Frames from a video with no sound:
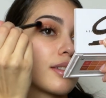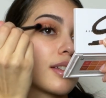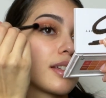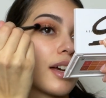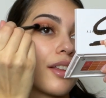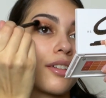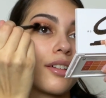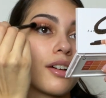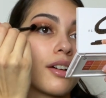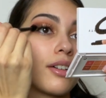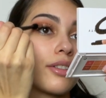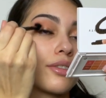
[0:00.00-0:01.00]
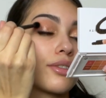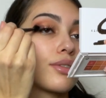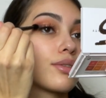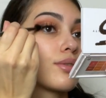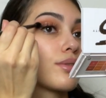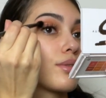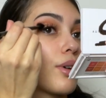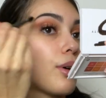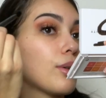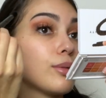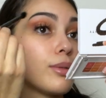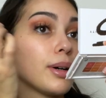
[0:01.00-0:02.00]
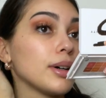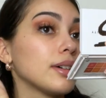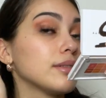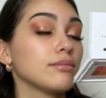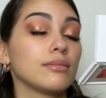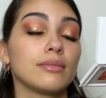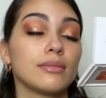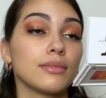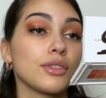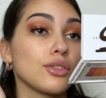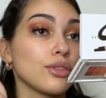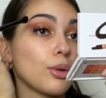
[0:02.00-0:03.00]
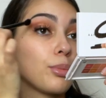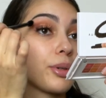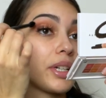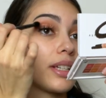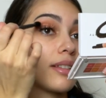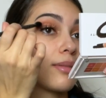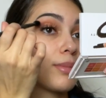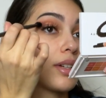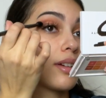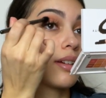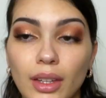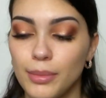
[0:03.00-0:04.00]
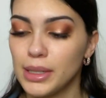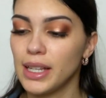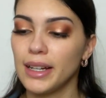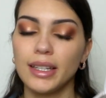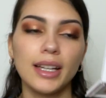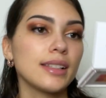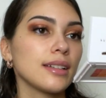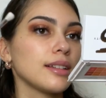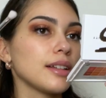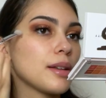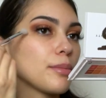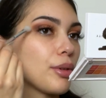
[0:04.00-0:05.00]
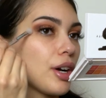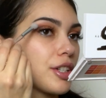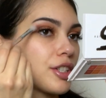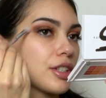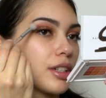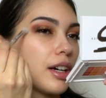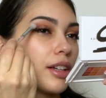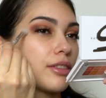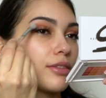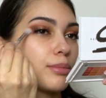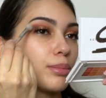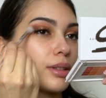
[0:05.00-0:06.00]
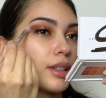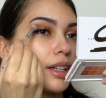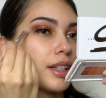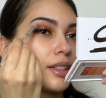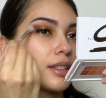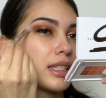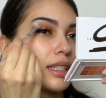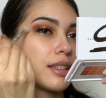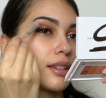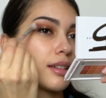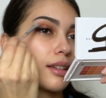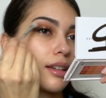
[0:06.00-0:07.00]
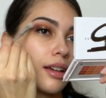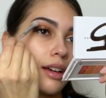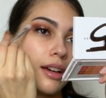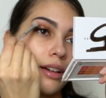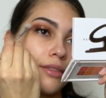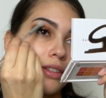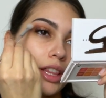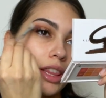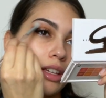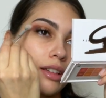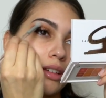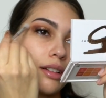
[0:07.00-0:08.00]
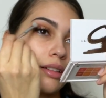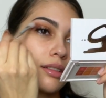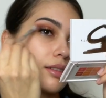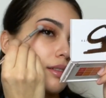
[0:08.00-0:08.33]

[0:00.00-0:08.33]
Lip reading: together are so pretty to me. I'm gonna take a nice clean brush and kind of blend everything